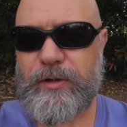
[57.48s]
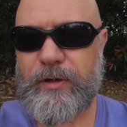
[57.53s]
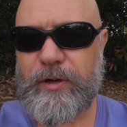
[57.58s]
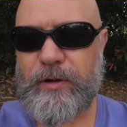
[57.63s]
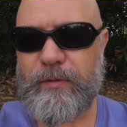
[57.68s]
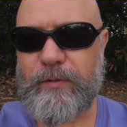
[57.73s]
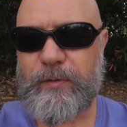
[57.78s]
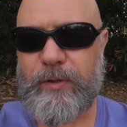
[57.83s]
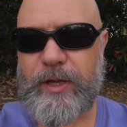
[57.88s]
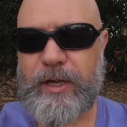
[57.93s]

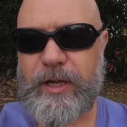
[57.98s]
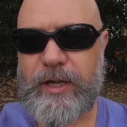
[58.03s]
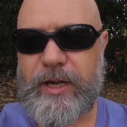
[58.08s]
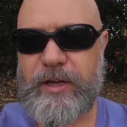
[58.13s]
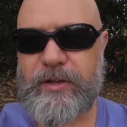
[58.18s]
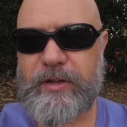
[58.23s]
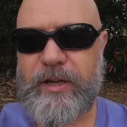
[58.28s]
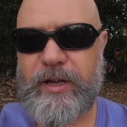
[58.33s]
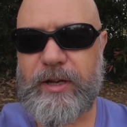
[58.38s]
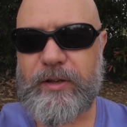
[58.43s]
of the
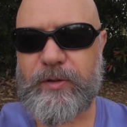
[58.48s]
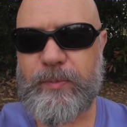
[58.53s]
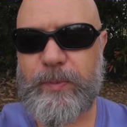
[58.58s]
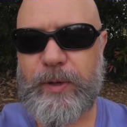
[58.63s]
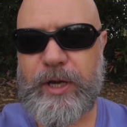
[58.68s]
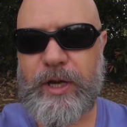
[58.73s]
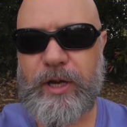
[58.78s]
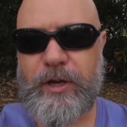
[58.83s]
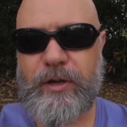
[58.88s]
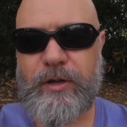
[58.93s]
internet
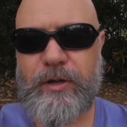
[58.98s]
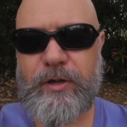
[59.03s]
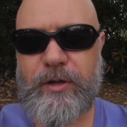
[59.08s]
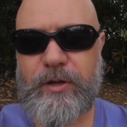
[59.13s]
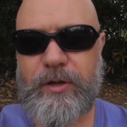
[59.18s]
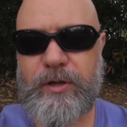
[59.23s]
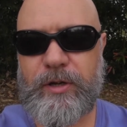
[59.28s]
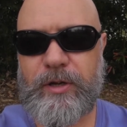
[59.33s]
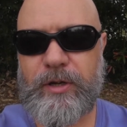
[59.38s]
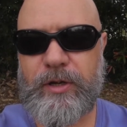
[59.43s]
speed.
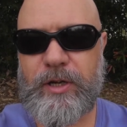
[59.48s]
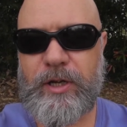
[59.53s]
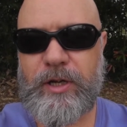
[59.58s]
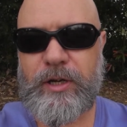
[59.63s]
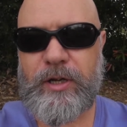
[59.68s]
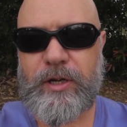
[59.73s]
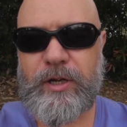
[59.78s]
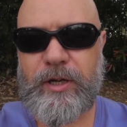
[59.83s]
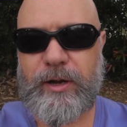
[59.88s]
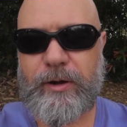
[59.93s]

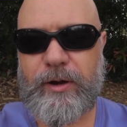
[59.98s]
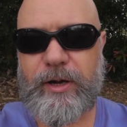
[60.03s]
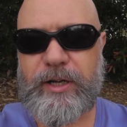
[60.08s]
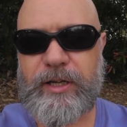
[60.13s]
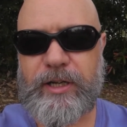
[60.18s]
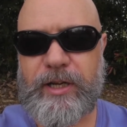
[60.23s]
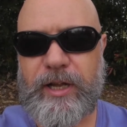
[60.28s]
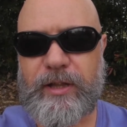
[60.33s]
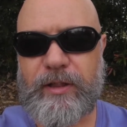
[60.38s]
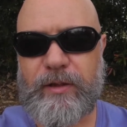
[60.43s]
Now I
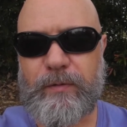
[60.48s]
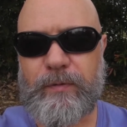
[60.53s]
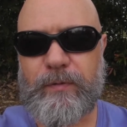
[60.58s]
did get the